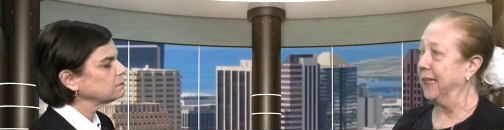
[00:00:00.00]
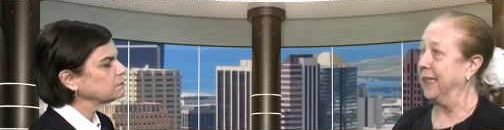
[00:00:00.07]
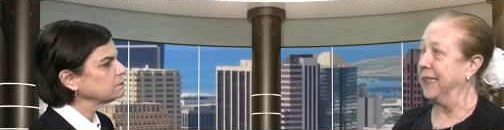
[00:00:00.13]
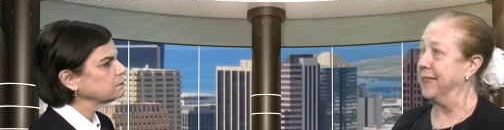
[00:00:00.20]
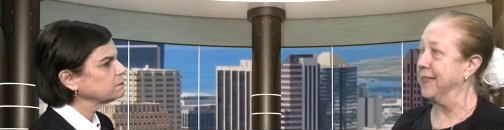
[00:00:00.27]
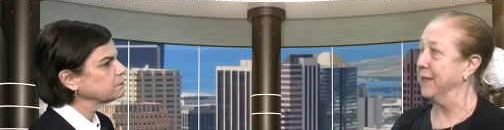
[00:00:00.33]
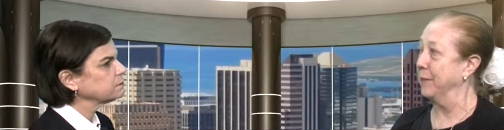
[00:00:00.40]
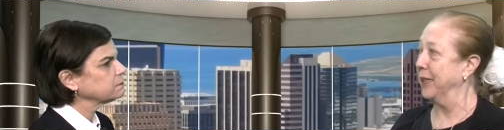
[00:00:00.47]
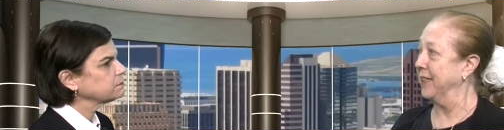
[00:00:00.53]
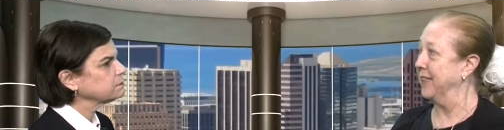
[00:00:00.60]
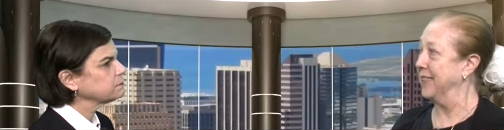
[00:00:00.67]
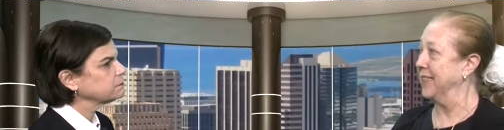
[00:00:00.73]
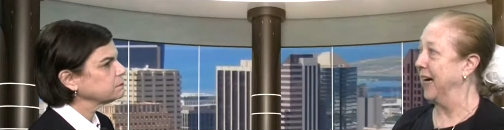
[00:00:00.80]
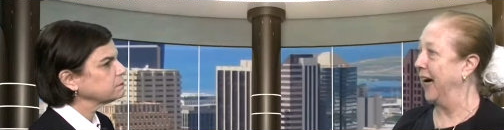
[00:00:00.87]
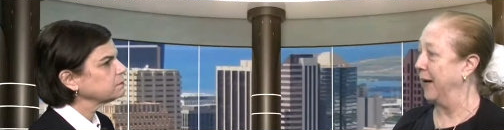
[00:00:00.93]
Speaker 1: needs somebody to
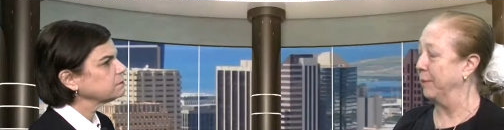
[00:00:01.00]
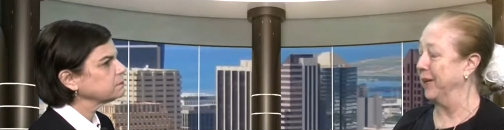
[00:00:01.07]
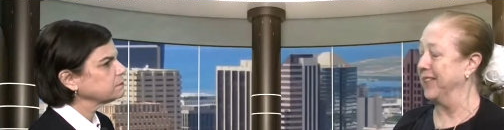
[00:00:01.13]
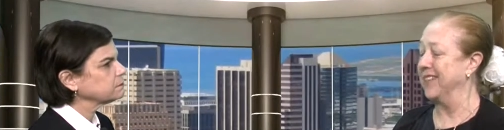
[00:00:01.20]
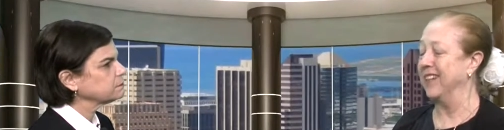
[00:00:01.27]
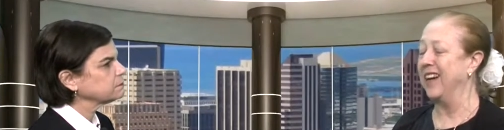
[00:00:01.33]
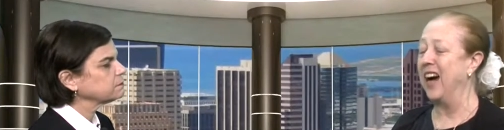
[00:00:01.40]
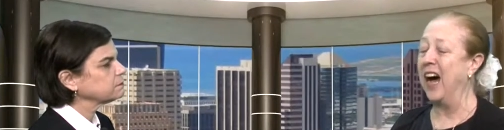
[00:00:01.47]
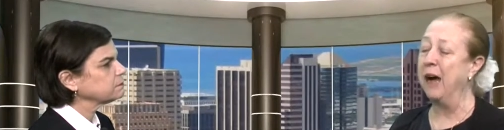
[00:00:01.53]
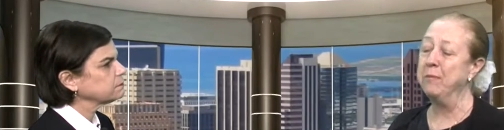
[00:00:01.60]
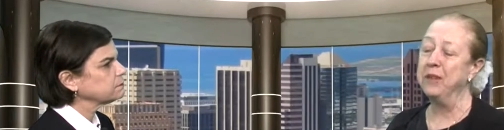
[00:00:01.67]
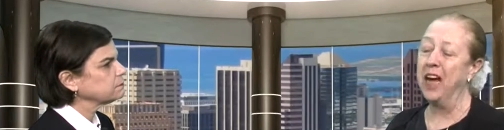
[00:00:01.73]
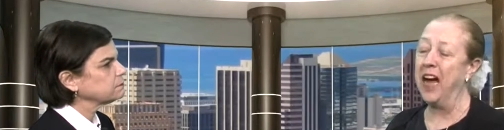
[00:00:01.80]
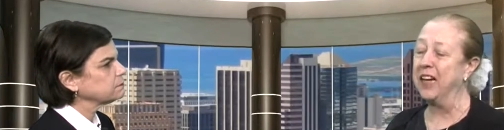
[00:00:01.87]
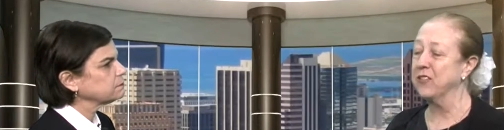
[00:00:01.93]
type. I said, I'm
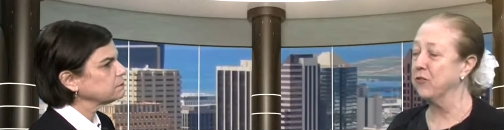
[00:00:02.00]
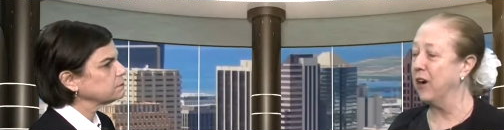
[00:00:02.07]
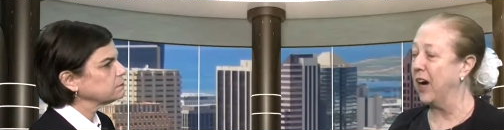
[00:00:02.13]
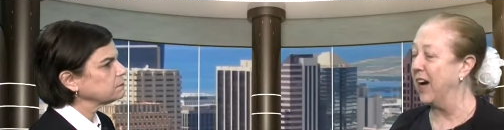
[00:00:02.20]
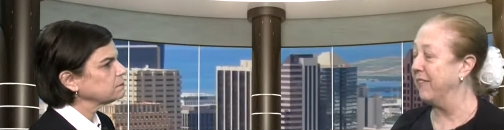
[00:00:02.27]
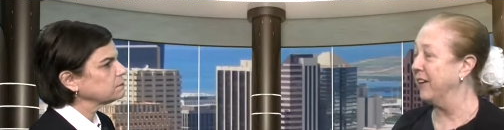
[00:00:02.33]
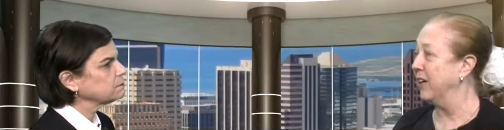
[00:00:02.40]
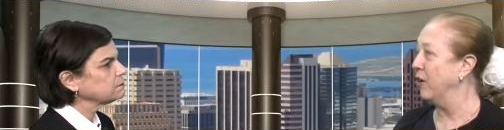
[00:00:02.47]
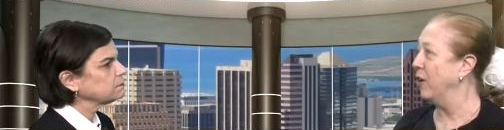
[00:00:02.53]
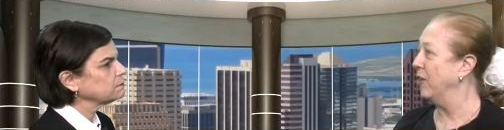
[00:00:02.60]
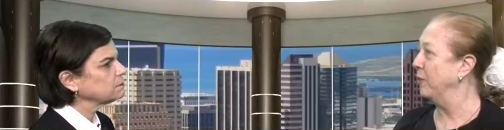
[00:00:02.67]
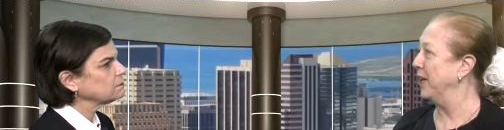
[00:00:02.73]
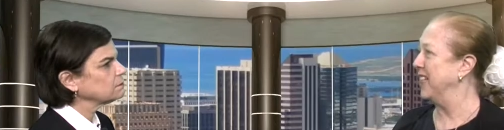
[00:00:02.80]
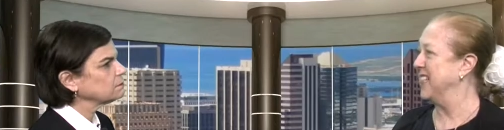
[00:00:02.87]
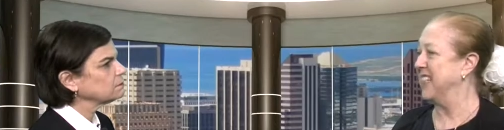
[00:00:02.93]
not driving all the
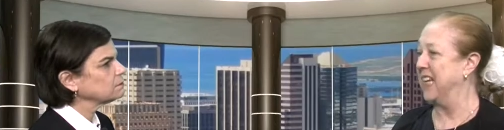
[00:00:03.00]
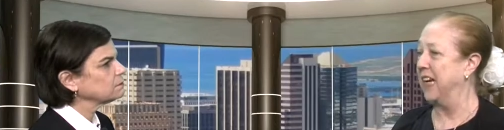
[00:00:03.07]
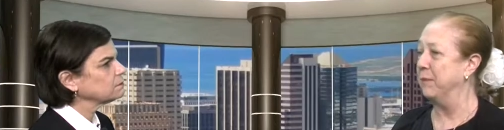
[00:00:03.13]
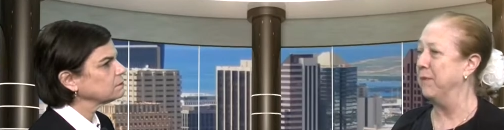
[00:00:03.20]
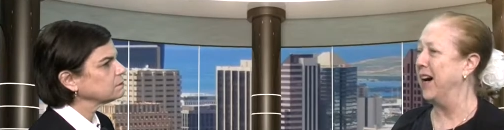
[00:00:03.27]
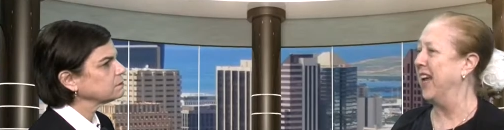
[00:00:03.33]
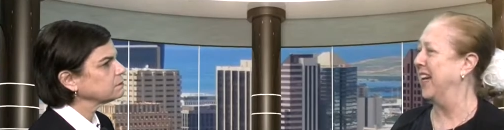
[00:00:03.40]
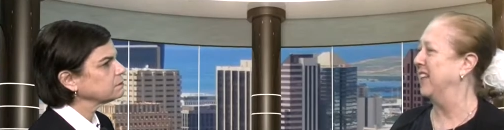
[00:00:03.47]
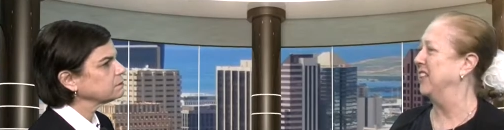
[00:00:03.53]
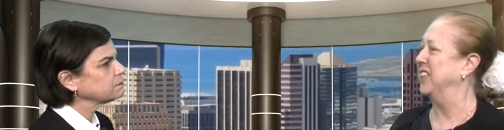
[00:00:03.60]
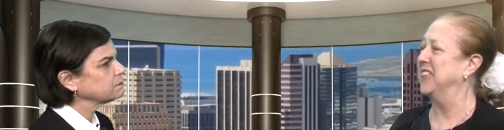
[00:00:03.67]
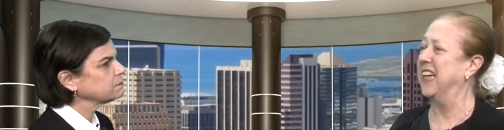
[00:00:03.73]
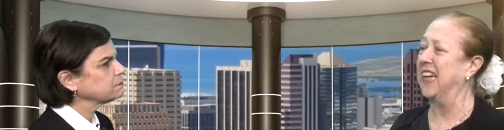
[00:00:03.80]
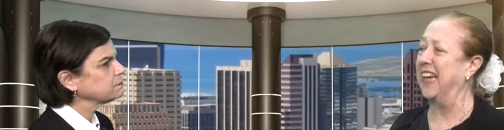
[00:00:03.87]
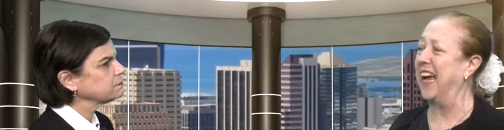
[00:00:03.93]
way to Santa Monica. It'll
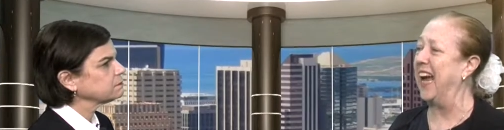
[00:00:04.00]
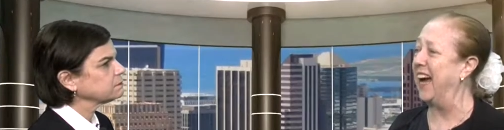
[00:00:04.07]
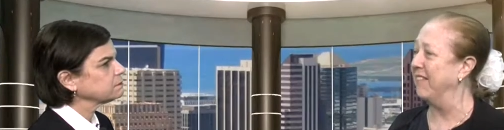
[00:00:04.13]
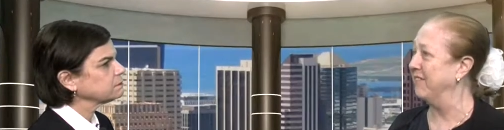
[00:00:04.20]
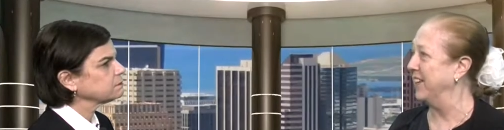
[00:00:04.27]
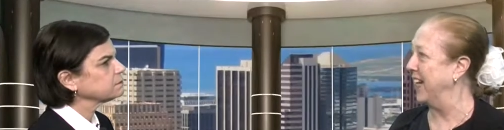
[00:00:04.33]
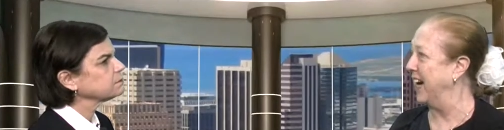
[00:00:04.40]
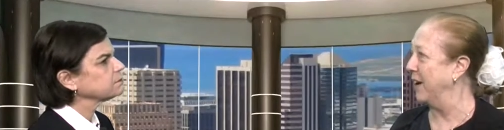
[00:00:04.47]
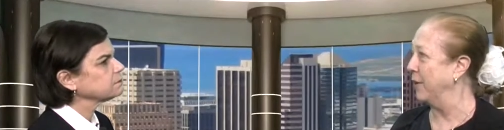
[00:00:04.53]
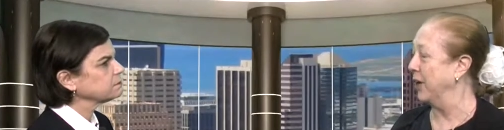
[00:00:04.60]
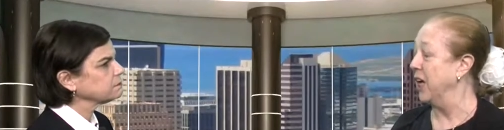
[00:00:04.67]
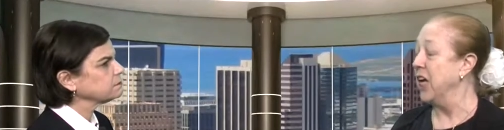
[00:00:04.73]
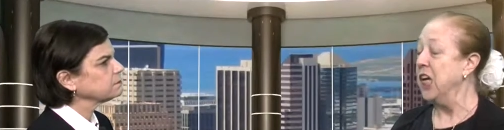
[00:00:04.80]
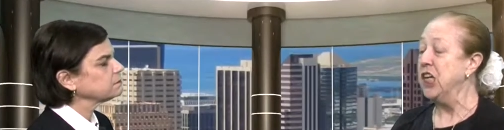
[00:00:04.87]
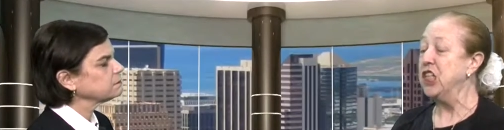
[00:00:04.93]
take a half an hour.
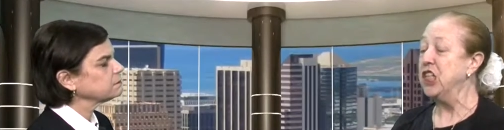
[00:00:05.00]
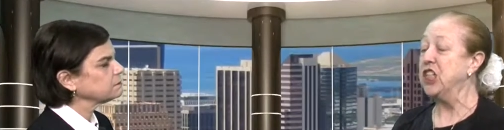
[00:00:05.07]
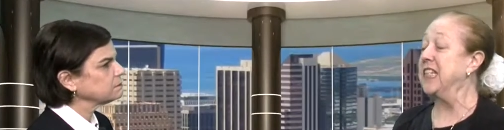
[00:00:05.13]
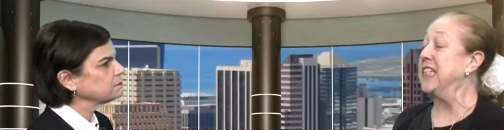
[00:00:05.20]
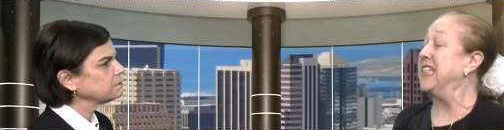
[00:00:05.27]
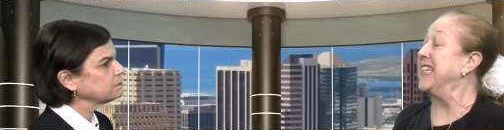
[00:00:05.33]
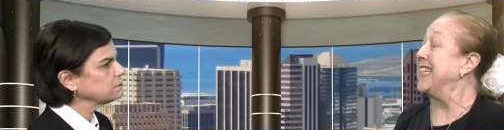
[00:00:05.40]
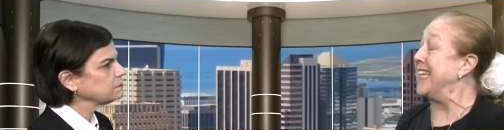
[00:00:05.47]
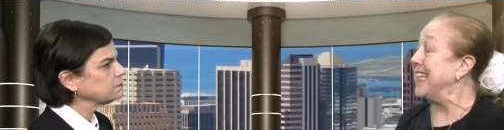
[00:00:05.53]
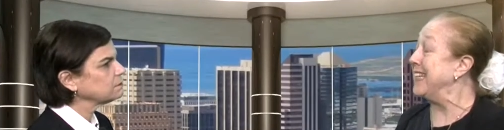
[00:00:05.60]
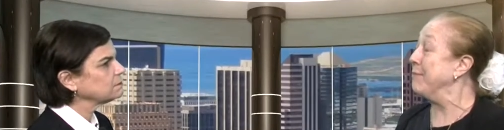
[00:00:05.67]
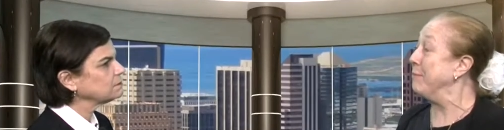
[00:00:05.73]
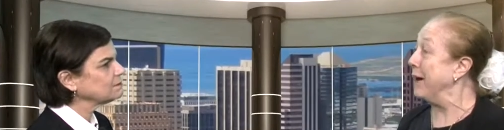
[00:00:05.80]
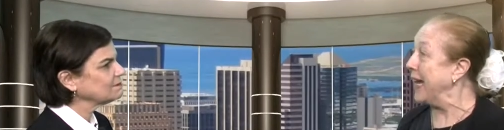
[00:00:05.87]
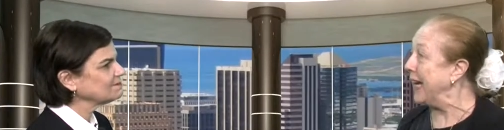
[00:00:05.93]
She said, you need the
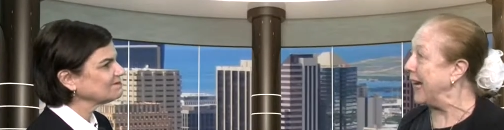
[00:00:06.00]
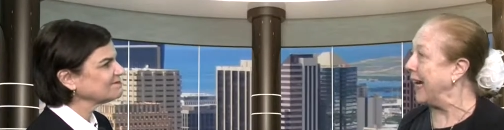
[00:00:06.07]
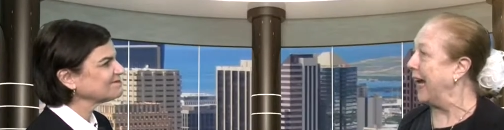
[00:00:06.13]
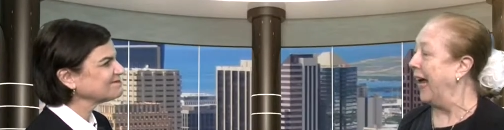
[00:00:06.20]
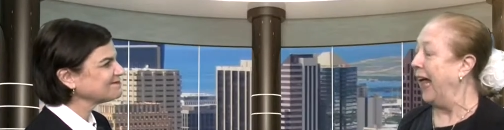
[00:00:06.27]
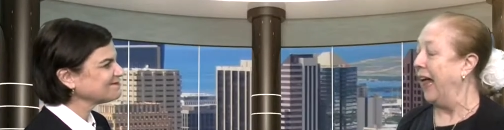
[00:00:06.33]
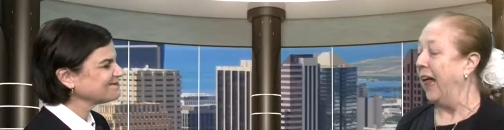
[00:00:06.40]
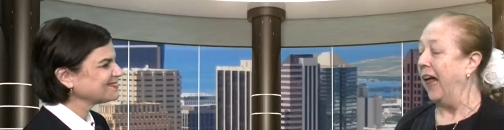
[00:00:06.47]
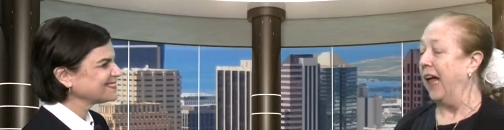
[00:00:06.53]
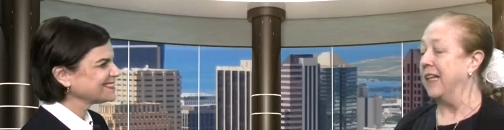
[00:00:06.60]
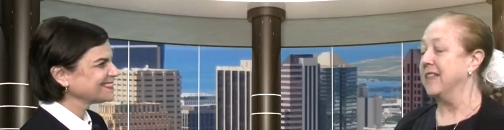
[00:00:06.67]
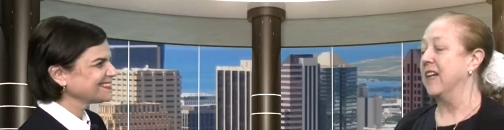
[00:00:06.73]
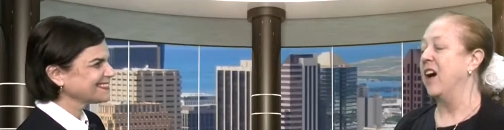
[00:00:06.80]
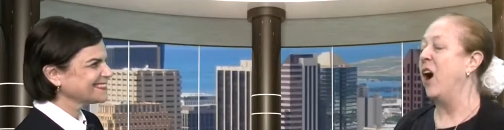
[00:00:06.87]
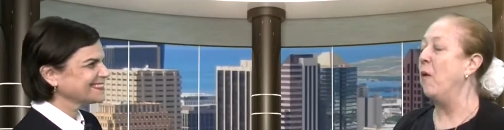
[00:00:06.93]
money. I
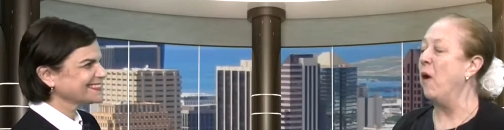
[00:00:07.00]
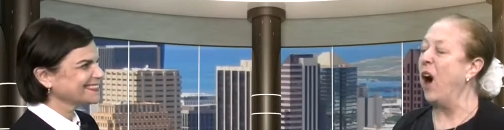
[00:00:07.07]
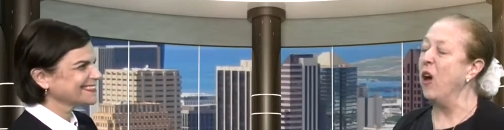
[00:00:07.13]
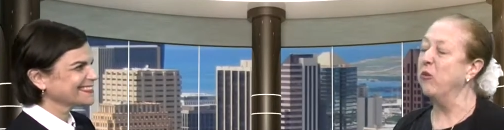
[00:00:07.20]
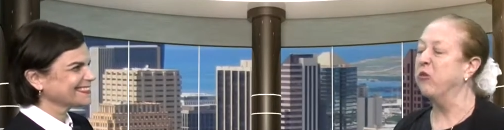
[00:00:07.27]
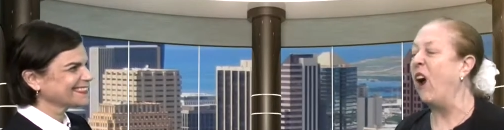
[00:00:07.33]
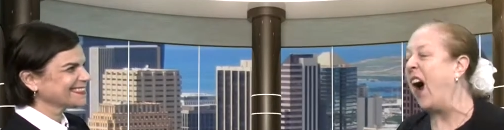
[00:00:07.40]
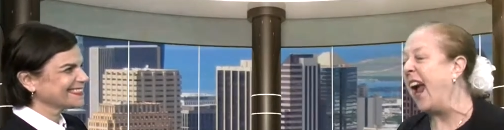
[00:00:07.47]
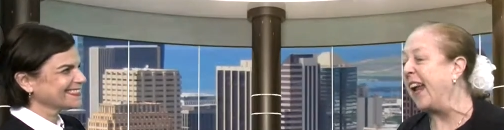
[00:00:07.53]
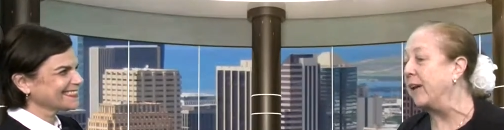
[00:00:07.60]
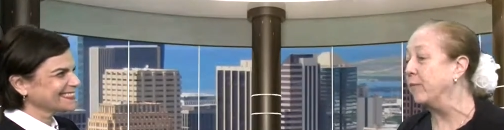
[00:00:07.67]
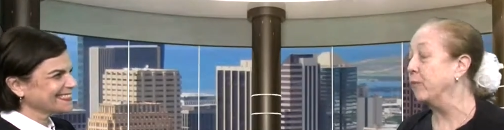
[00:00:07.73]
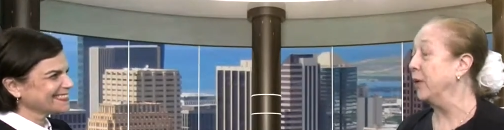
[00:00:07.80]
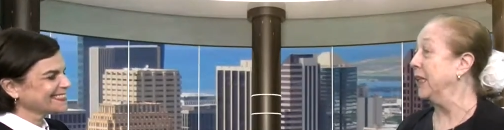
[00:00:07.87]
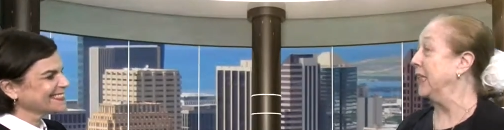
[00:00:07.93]
said, oh, all right. Well,